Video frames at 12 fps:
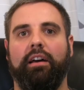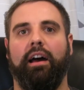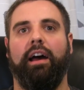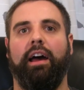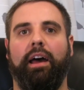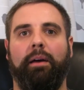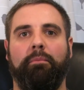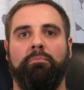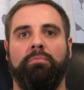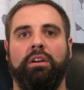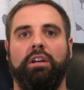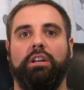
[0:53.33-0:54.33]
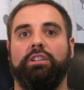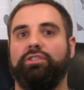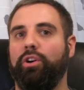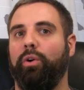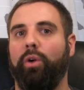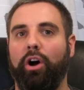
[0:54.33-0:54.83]

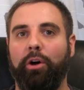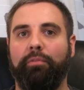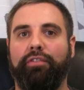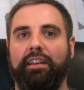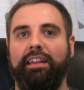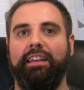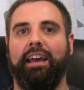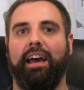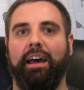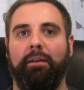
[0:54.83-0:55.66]
So hopefully